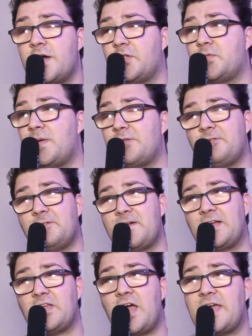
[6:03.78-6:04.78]
As a matter of
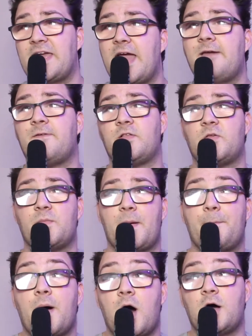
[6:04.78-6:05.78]
fact, I gave it to my
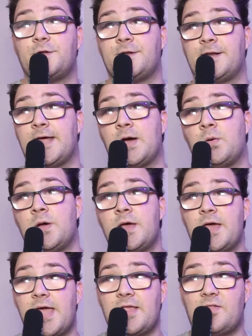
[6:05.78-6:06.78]
partner now.
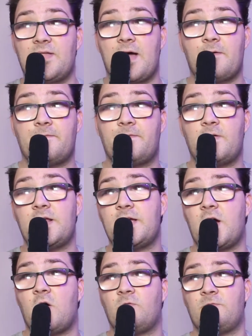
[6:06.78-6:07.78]
It's now
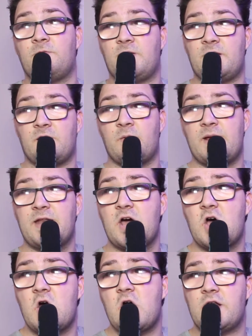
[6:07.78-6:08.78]
fully on, you know, in
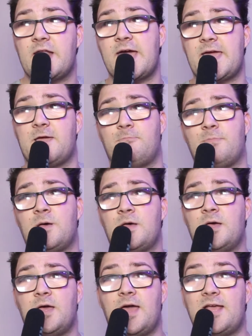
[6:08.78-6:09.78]
her name.
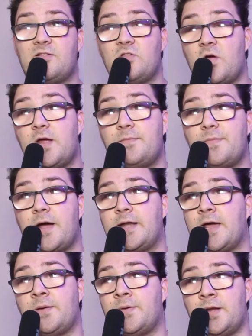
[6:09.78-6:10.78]
It's not in my
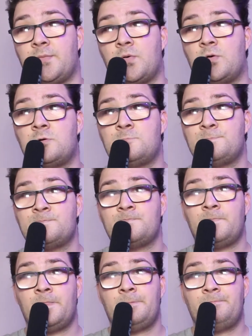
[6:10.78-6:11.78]
name anymore
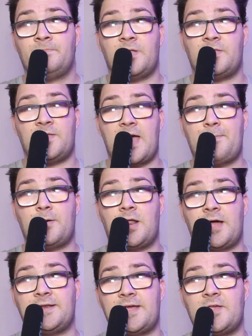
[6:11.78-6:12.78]
the Apple
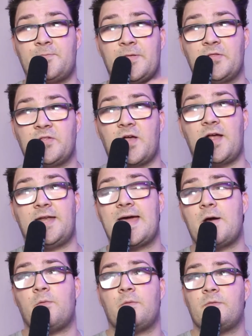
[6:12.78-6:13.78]
ID's been signed
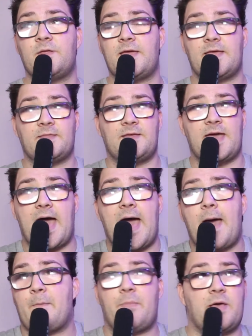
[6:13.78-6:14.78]
out. The the
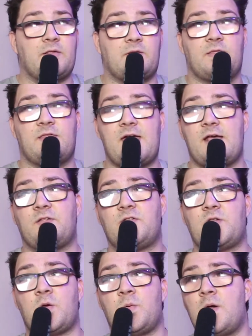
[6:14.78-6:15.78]
app isn't there.
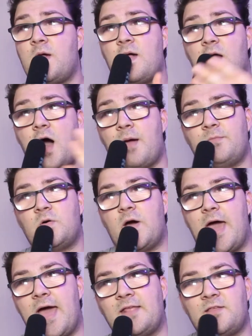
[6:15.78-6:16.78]
So I'm
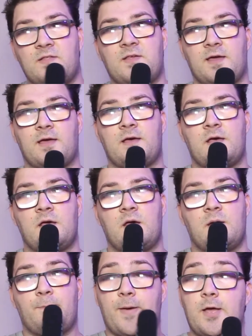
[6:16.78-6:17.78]
not editing
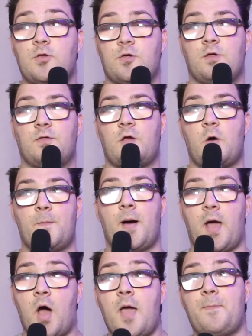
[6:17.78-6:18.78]
pictures on
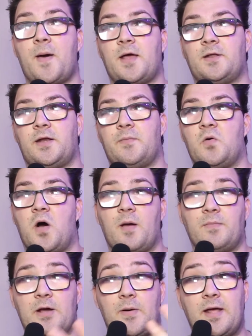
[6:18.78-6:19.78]
my iPad anymore.
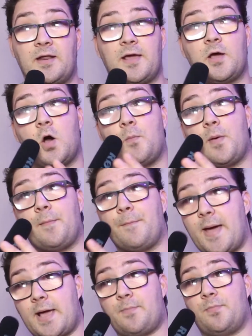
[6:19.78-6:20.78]
I'm now editing on my
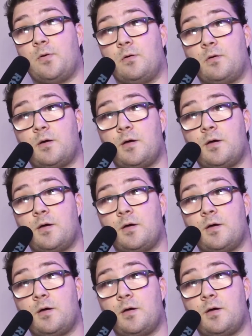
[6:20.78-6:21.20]
MacBook.